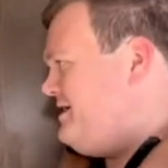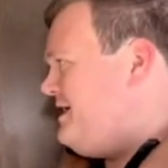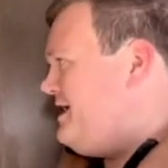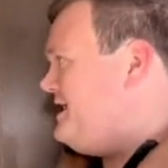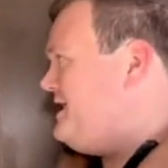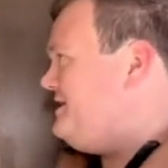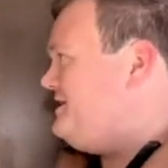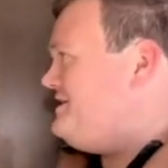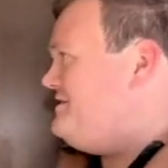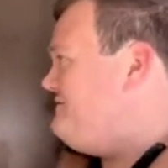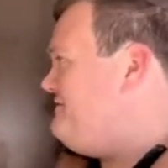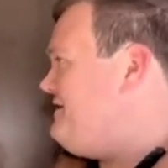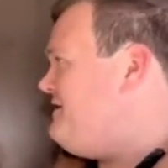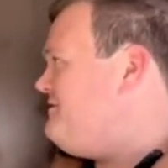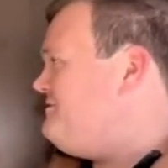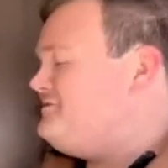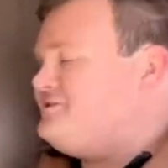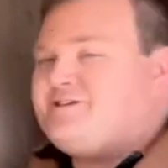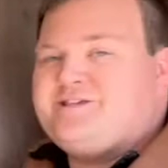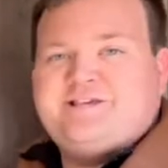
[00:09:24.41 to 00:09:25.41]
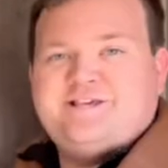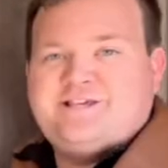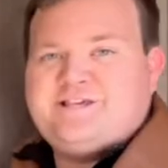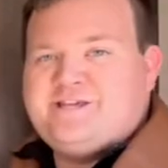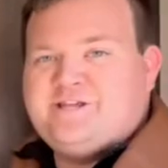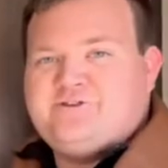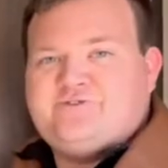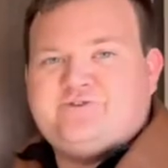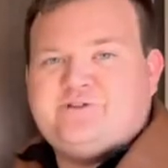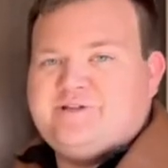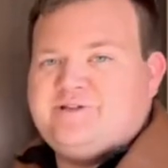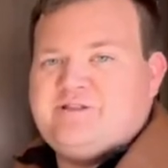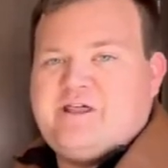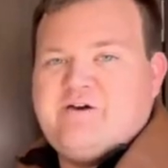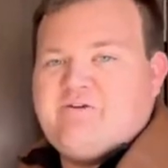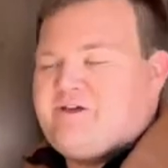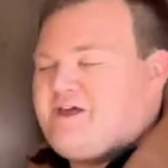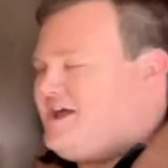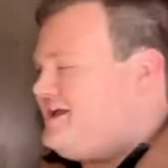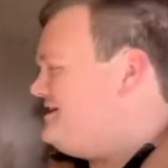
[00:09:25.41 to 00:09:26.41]
And I love how all this is centrally
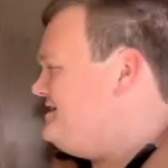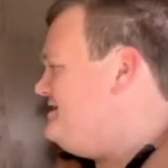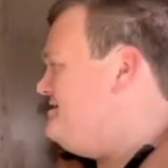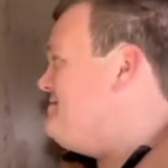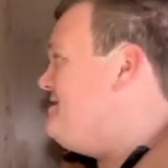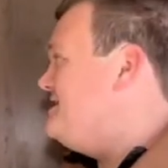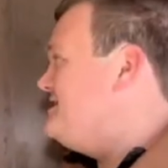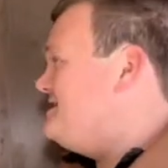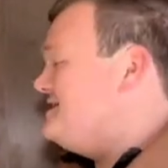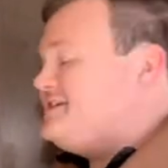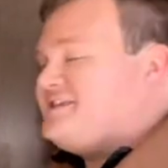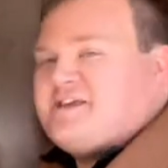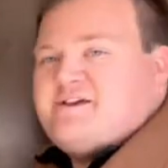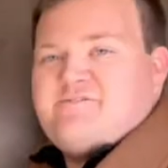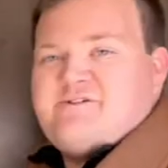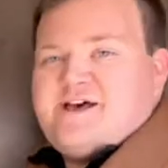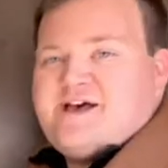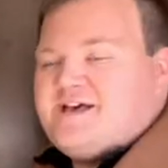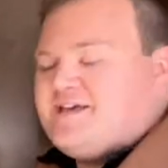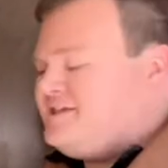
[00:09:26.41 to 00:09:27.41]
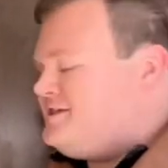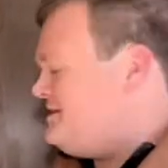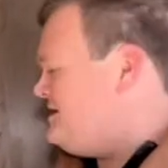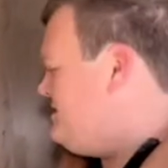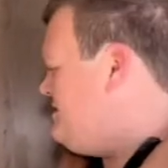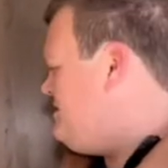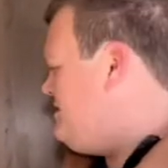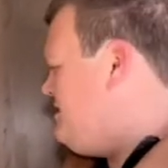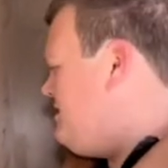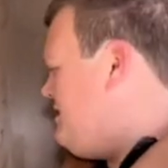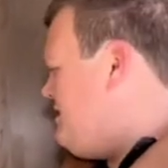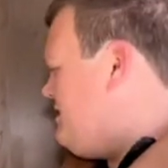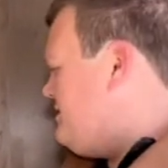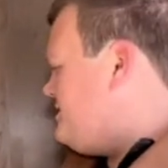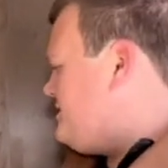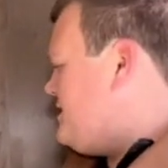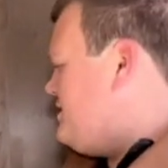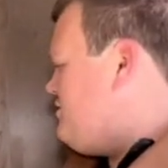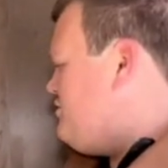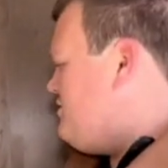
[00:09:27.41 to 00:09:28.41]
located. It makes it so nice.
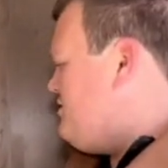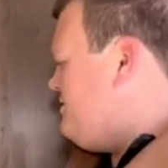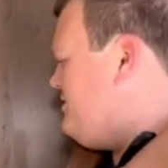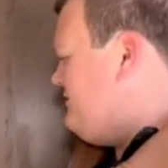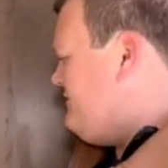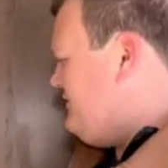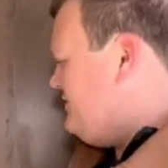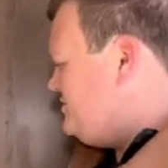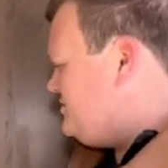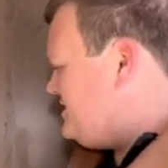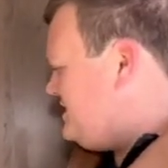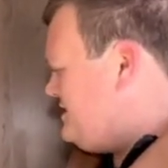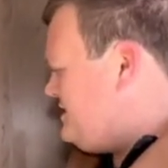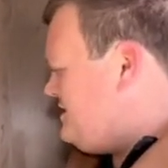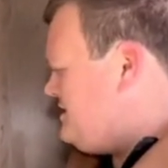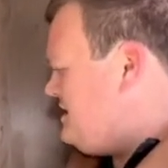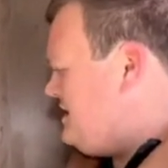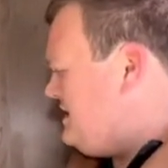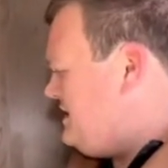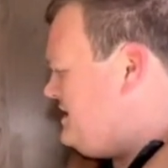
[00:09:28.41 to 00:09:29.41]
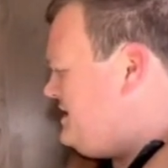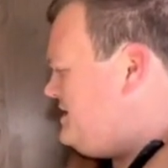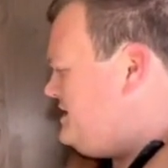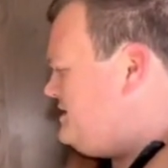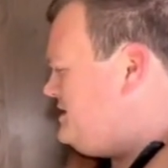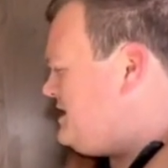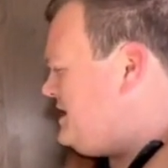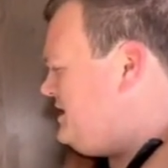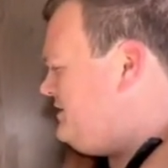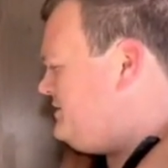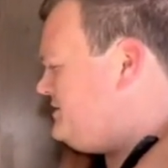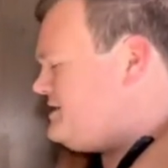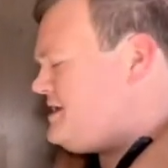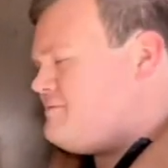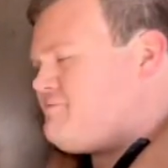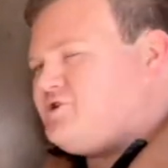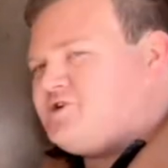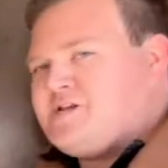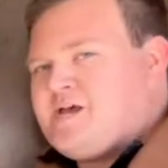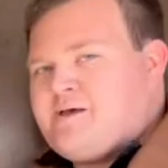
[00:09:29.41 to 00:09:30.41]
So the first thing is, in the
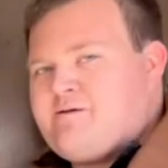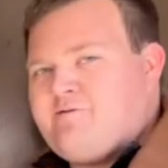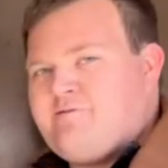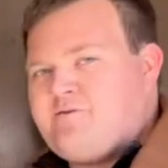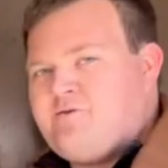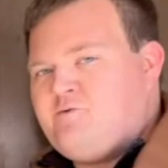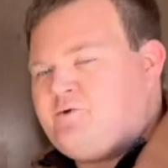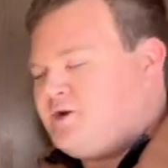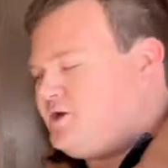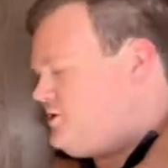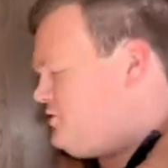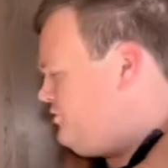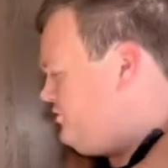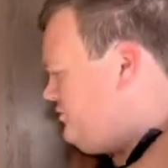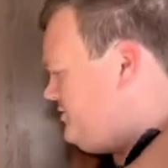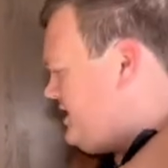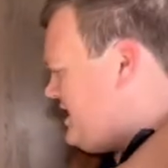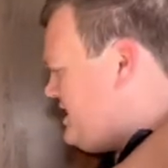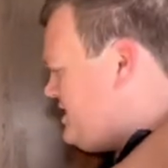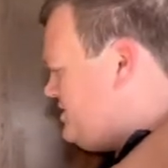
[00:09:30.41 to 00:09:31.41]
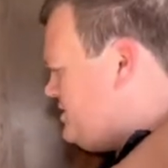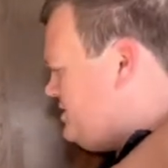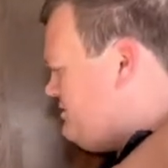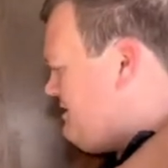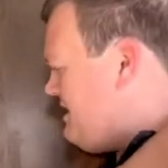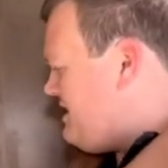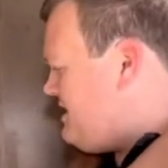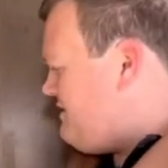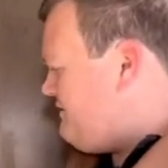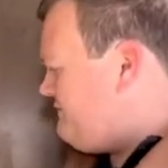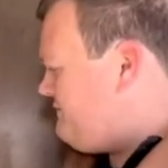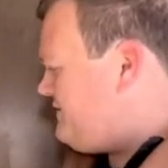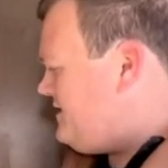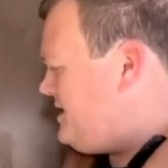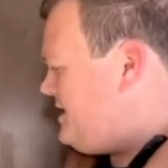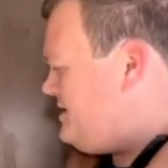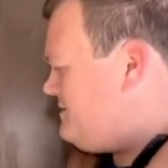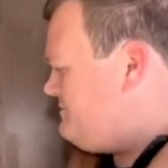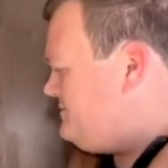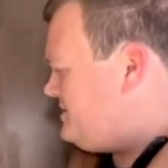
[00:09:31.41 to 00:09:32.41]
summertime, if you want to cool down, you have
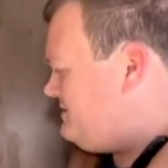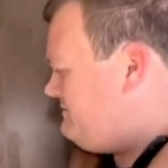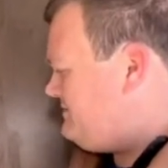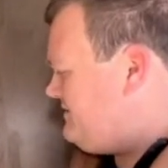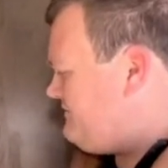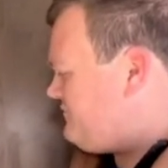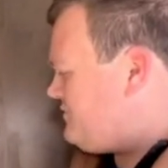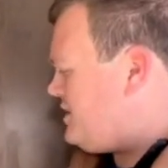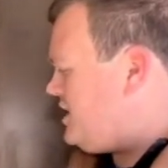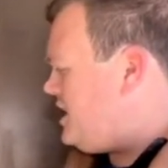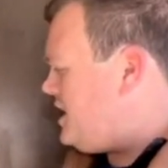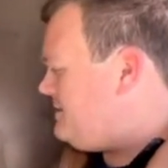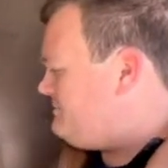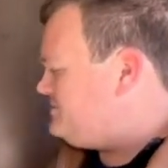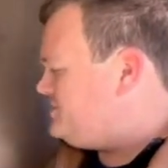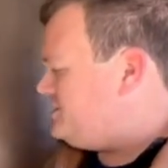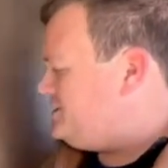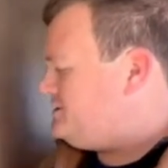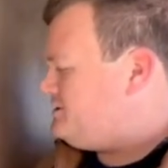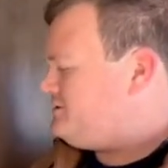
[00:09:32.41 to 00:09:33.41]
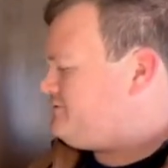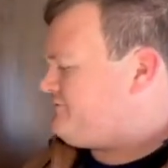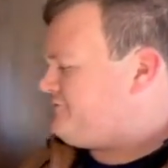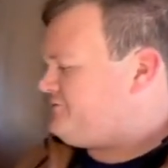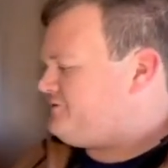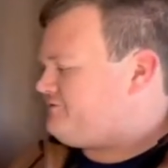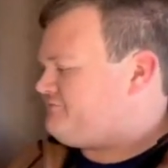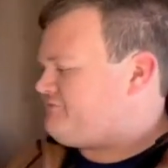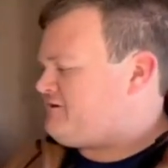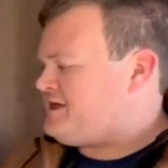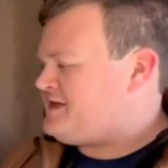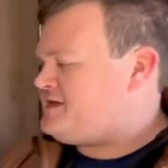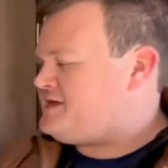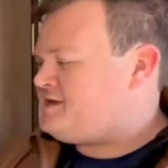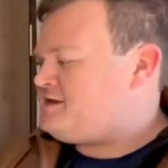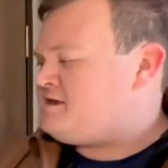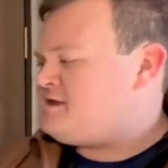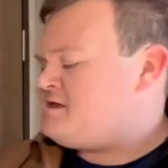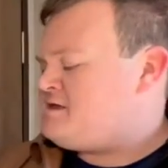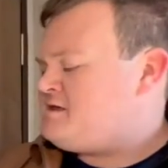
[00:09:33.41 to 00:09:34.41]
some different options for the fan.